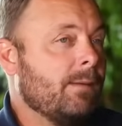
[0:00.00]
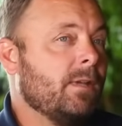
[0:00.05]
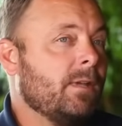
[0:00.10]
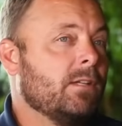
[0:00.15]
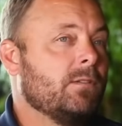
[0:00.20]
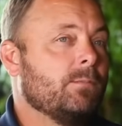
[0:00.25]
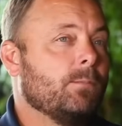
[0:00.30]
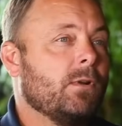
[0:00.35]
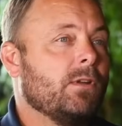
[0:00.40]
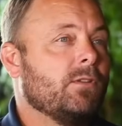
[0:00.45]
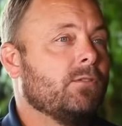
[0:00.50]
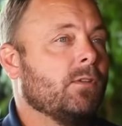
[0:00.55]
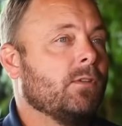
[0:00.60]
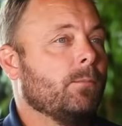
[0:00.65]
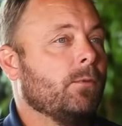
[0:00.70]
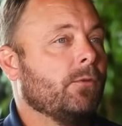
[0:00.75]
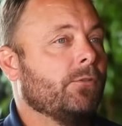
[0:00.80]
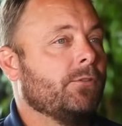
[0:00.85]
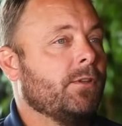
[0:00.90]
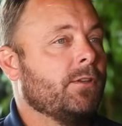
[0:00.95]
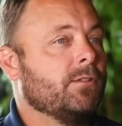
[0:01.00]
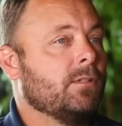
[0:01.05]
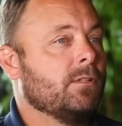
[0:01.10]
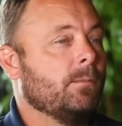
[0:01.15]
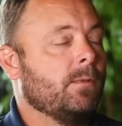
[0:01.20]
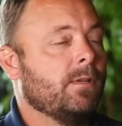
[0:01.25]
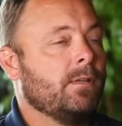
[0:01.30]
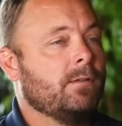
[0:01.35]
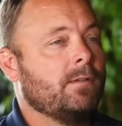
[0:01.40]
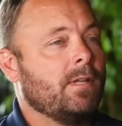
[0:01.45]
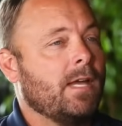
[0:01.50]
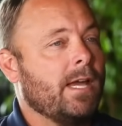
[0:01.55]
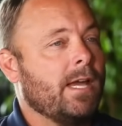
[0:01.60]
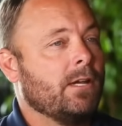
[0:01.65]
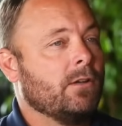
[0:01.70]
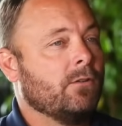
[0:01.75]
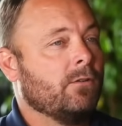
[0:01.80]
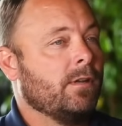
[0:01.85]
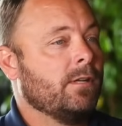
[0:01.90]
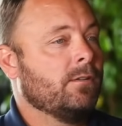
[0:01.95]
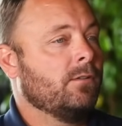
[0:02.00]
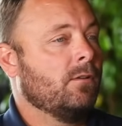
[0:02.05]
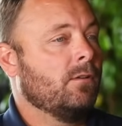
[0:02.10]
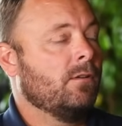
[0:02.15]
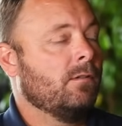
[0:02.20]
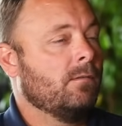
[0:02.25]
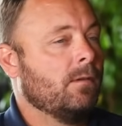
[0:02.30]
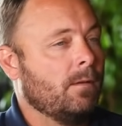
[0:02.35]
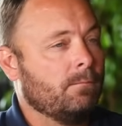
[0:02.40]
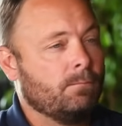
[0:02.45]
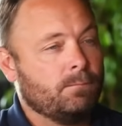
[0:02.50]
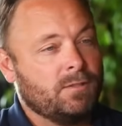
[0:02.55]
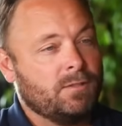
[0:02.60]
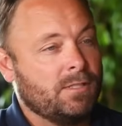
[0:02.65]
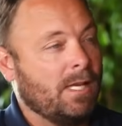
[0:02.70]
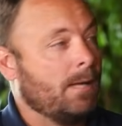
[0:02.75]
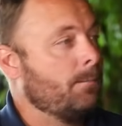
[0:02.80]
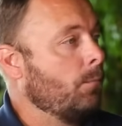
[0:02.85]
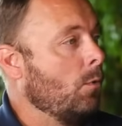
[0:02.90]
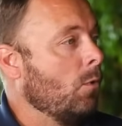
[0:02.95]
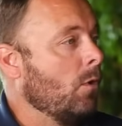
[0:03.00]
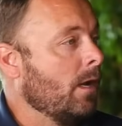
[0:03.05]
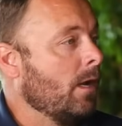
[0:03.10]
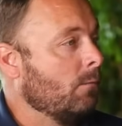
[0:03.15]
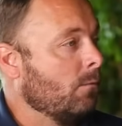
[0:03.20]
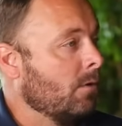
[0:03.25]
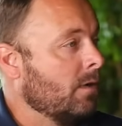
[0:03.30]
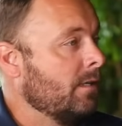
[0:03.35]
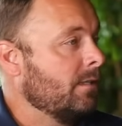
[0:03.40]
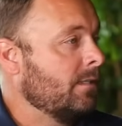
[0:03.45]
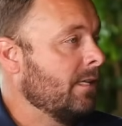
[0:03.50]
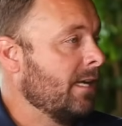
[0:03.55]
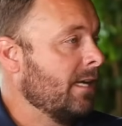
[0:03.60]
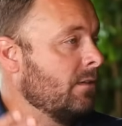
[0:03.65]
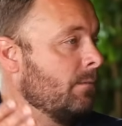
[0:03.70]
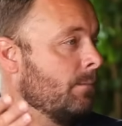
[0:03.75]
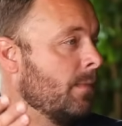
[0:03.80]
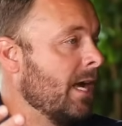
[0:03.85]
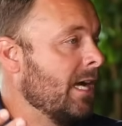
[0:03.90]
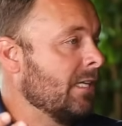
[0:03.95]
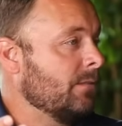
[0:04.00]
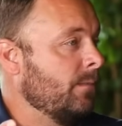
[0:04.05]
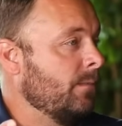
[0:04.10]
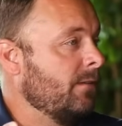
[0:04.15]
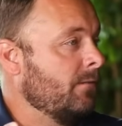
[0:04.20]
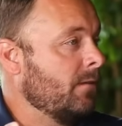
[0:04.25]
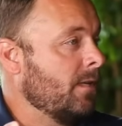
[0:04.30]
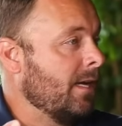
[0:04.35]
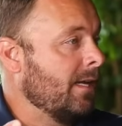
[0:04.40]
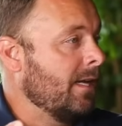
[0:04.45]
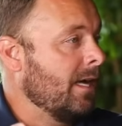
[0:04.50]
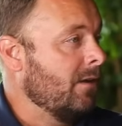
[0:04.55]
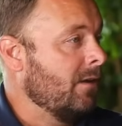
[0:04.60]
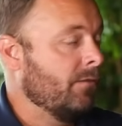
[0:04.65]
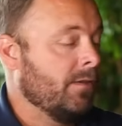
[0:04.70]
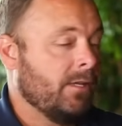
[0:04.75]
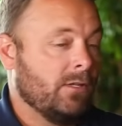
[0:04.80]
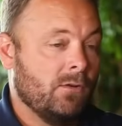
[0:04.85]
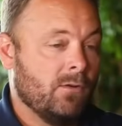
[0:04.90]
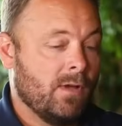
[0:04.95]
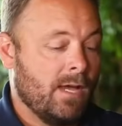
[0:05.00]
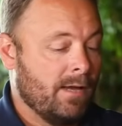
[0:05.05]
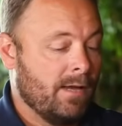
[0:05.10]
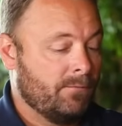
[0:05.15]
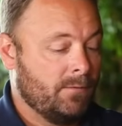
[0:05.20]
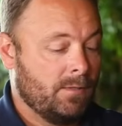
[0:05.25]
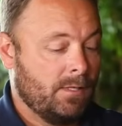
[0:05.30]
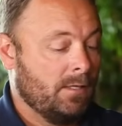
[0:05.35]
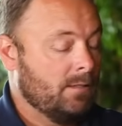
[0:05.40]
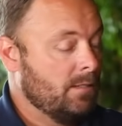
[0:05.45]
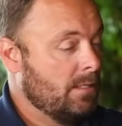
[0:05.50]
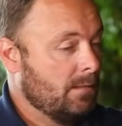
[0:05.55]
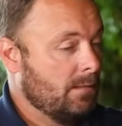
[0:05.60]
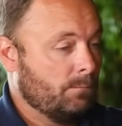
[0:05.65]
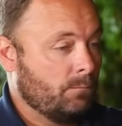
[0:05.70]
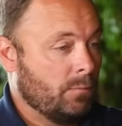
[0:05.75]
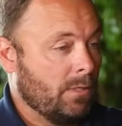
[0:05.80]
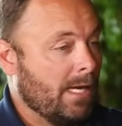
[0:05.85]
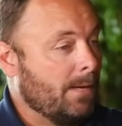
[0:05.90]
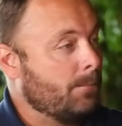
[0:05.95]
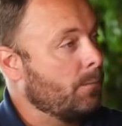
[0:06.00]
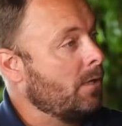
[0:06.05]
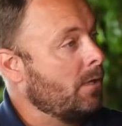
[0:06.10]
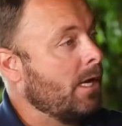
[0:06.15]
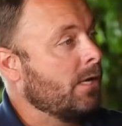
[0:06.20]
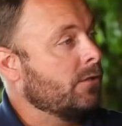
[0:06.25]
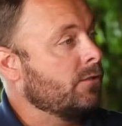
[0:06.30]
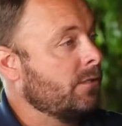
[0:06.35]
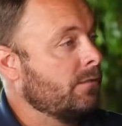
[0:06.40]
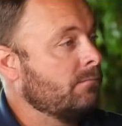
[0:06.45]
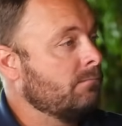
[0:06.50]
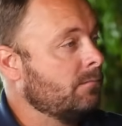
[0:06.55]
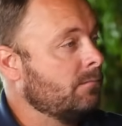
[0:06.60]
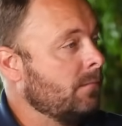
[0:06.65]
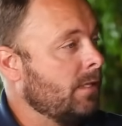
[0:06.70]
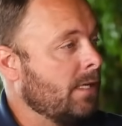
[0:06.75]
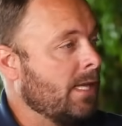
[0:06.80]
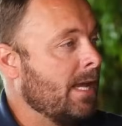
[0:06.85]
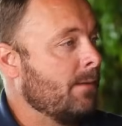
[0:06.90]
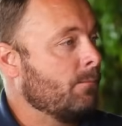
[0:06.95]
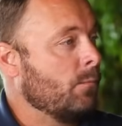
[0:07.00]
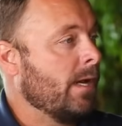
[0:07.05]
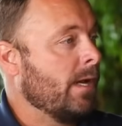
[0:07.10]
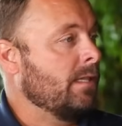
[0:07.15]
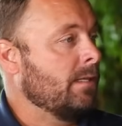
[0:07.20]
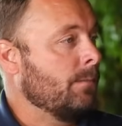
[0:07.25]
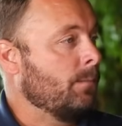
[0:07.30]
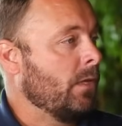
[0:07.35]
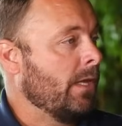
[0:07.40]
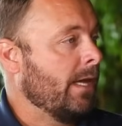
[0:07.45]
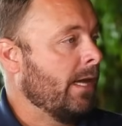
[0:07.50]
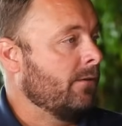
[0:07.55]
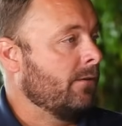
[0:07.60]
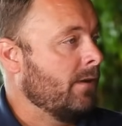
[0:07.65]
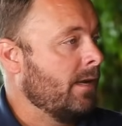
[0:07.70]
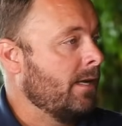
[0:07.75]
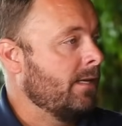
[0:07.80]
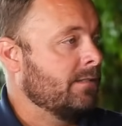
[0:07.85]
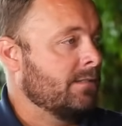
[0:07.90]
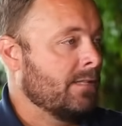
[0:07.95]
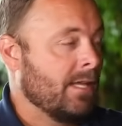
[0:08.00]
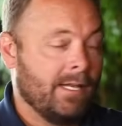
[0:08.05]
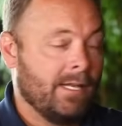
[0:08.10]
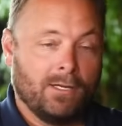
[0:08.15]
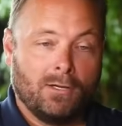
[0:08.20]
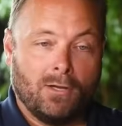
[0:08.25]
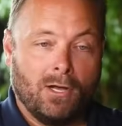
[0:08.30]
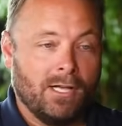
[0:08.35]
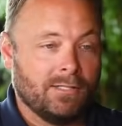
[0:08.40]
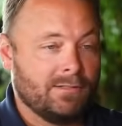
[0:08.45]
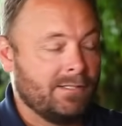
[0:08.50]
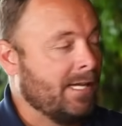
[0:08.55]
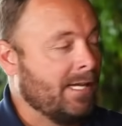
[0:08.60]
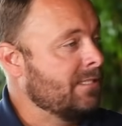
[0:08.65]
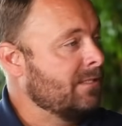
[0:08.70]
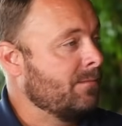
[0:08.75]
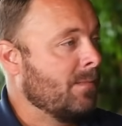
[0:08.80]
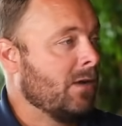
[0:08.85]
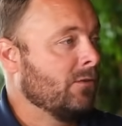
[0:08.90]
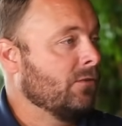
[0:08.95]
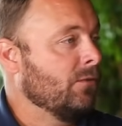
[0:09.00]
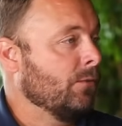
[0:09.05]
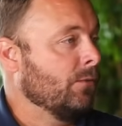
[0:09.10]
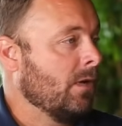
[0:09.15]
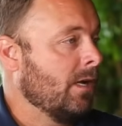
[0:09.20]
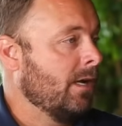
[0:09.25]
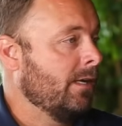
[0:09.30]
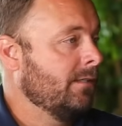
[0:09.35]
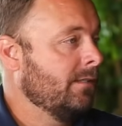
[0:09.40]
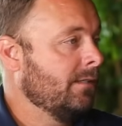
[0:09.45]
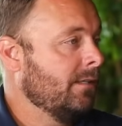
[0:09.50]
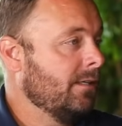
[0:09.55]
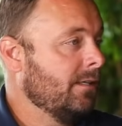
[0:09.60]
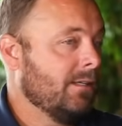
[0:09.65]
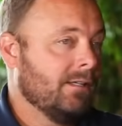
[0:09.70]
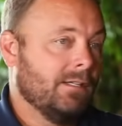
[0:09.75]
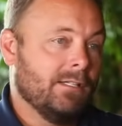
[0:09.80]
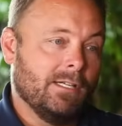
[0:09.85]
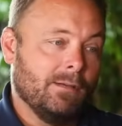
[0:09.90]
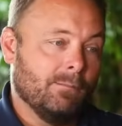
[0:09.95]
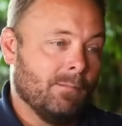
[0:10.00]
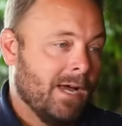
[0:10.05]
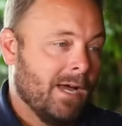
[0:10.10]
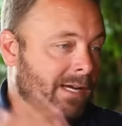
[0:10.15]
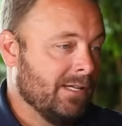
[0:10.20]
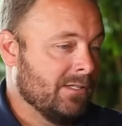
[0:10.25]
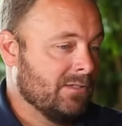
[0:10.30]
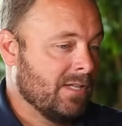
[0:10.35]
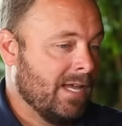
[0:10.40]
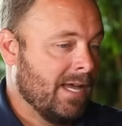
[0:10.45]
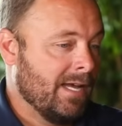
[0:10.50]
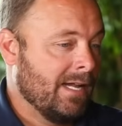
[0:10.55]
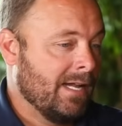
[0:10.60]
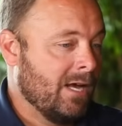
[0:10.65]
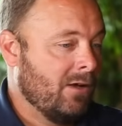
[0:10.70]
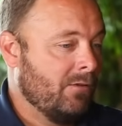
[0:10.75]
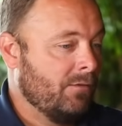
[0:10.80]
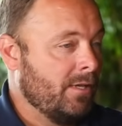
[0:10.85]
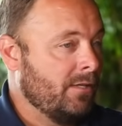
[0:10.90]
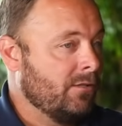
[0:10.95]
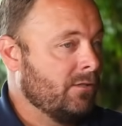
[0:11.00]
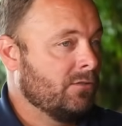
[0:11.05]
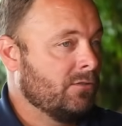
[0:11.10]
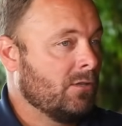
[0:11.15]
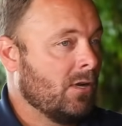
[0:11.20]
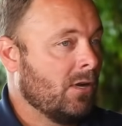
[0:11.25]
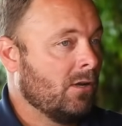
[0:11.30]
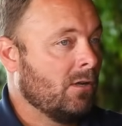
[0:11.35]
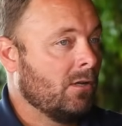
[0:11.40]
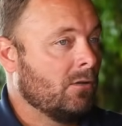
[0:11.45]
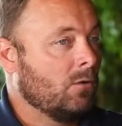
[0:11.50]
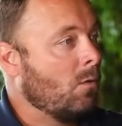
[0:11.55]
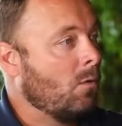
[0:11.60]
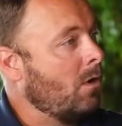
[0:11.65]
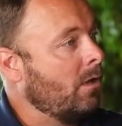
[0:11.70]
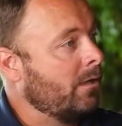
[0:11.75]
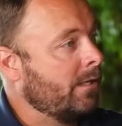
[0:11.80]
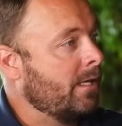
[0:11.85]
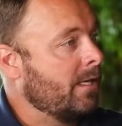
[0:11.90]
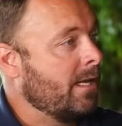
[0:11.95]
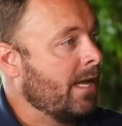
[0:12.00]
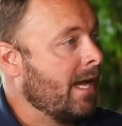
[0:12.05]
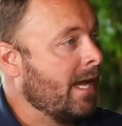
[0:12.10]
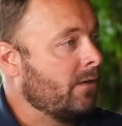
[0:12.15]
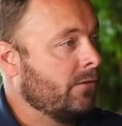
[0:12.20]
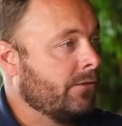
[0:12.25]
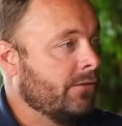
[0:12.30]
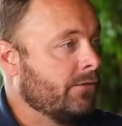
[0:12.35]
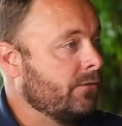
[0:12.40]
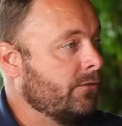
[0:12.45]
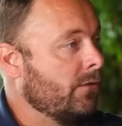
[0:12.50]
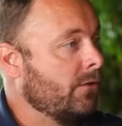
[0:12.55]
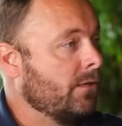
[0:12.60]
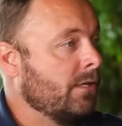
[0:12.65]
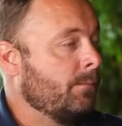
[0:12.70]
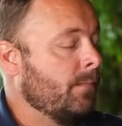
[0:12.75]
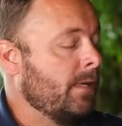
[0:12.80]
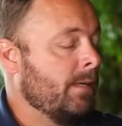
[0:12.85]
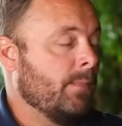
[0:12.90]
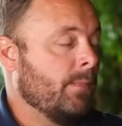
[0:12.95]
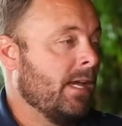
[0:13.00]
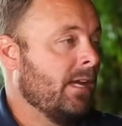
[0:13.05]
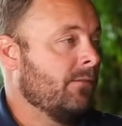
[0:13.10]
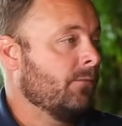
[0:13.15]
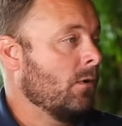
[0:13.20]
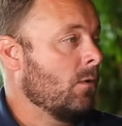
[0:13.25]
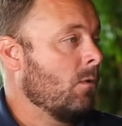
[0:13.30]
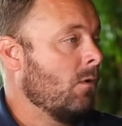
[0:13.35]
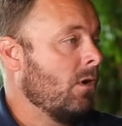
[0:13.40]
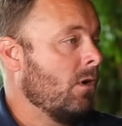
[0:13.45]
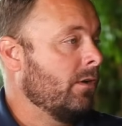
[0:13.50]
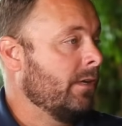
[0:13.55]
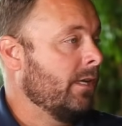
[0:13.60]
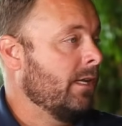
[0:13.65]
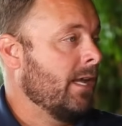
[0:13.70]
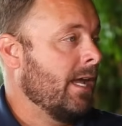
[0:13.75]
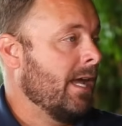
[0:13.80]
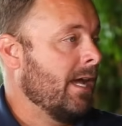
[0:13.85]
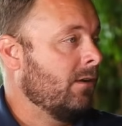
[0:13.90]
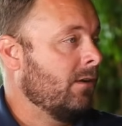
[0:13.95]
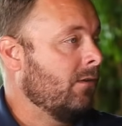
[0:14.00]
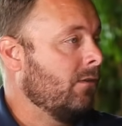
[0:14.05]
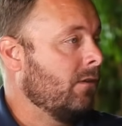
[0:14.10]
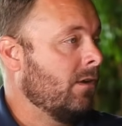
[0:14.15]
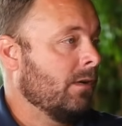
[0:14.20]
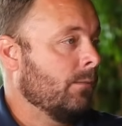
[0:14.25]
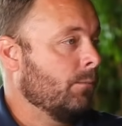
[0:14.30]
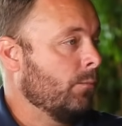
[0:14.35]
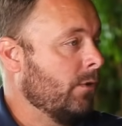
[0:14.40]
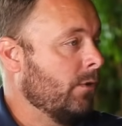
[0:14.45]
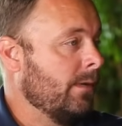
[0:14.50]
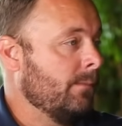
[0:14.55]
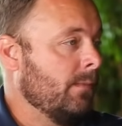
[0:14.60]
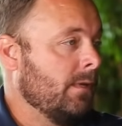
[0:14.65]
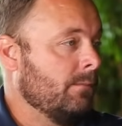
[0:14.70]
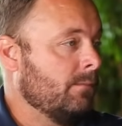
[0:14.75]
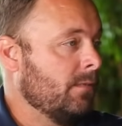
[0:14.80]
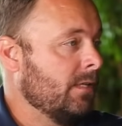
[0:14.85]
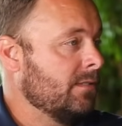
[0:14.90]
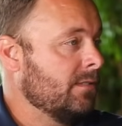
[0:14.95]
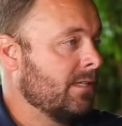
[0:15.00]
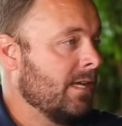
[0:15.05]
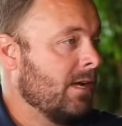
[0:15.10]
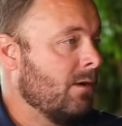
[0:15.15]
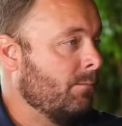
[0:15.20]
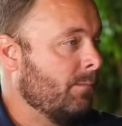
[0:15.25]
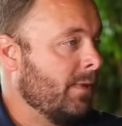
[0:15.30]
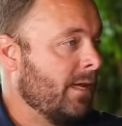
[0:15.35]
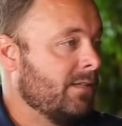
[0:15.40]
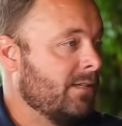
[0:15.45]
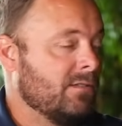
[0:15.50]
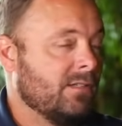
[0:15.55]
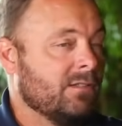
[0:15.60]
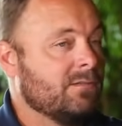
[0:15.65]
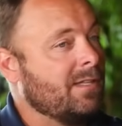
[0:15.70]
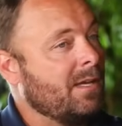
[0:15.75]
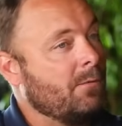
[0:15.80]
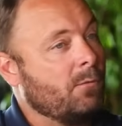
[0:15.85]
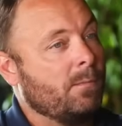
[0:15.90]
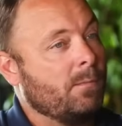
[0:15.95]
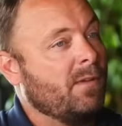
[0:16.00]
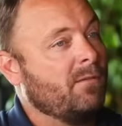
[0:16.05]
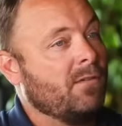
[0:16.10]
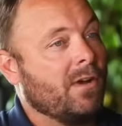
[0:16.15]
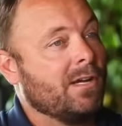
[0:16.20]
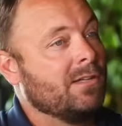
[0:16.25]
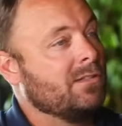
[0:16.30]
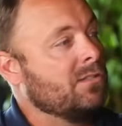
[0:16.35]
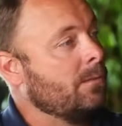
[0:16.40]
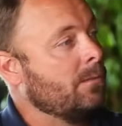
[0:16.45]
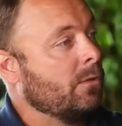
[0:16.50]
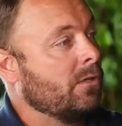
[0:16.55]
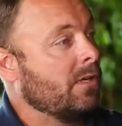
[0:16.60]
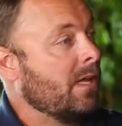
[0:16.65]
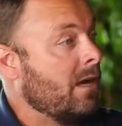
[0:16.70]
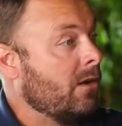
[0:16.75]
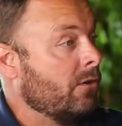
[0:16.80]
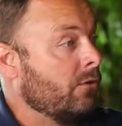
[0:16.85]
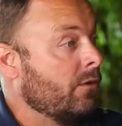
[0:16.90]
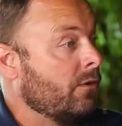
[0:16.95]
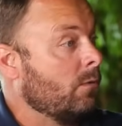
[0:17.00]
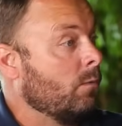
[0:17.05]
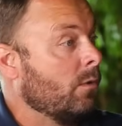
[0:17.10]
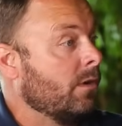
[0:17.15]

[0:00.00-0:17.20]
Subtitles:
I mean, it's a pretty simple system. You tie a grid to a set point. We're gonna tie it to the box beef cutout. Then you have to plant production. You can't break the plant, right? It costs X amount to run. You minus that out, and then you start on quality of cattle. You're still gonna be paid for quality cattle on a premium discount basis. That would be very similar to how a grid